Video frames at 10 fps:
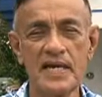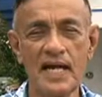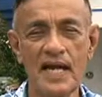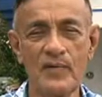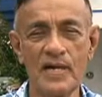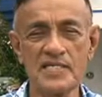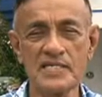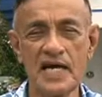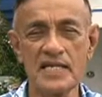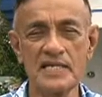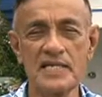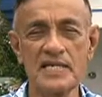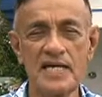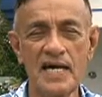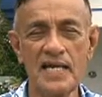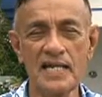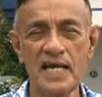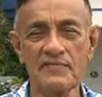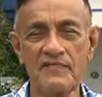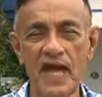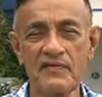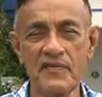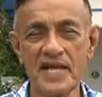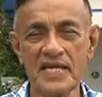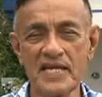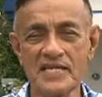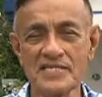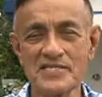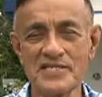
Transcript: I got one son, I've got five grandkids.